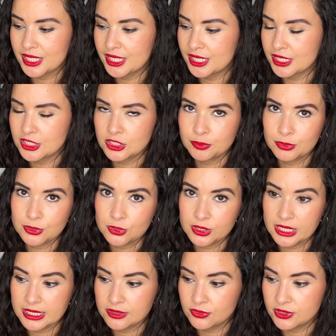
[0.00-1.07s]
uh, supposed
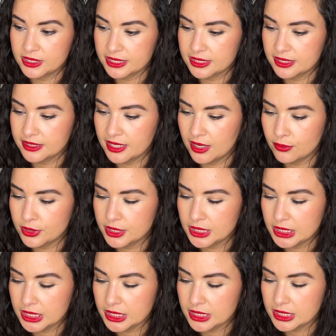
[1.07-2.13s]
to last for 16
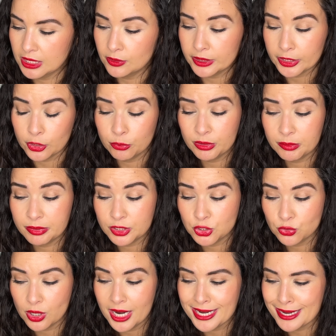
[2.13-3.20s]
hours, does sound like it could be a
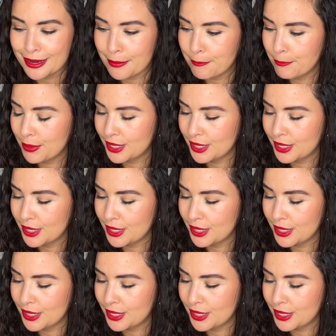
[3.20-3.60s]
bit drying,